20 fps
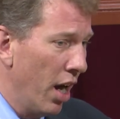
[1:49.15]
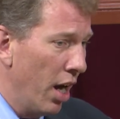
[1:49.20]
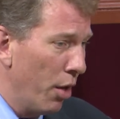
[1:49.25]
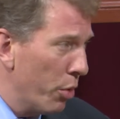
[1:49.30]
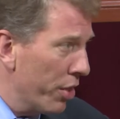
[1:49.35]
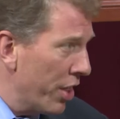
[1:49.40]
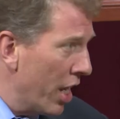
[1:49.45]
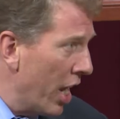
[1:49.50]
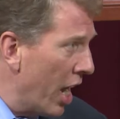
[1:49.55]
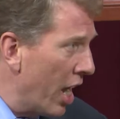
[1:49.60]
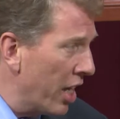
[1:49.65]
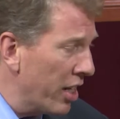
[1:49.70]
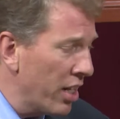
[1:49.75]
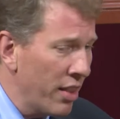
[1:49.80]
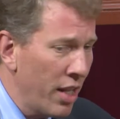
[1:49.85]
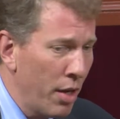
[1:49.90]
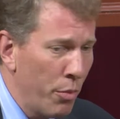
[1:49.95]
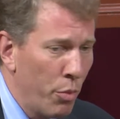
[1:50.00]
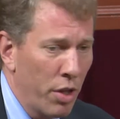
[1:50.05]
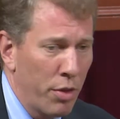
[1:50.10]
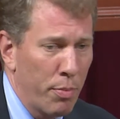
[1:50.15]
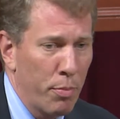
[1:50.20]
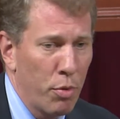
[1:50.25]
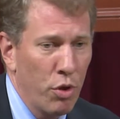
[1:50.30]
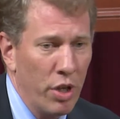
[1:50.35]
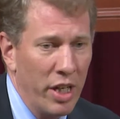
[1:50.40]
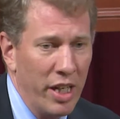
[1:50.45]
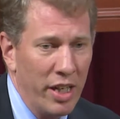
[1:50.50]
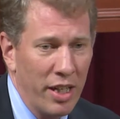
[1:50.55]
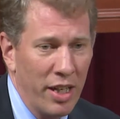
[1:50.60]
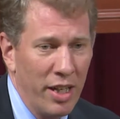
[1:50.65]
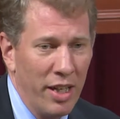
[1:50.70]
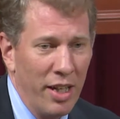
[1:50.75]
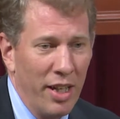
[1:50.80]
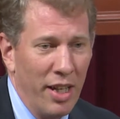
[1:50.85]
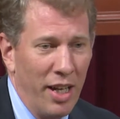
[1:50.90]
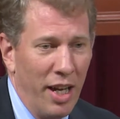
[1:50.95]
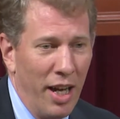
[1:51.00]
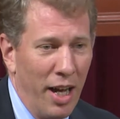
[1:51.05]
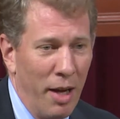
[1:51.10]
uh, with Ann and then with Preet
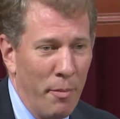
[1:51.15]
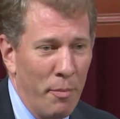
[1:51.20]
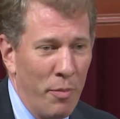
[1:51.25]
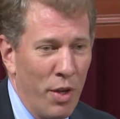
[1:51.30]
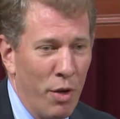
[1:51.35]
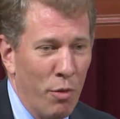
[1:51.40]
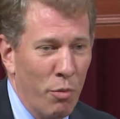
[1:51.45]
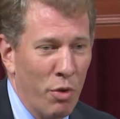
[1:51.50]
um,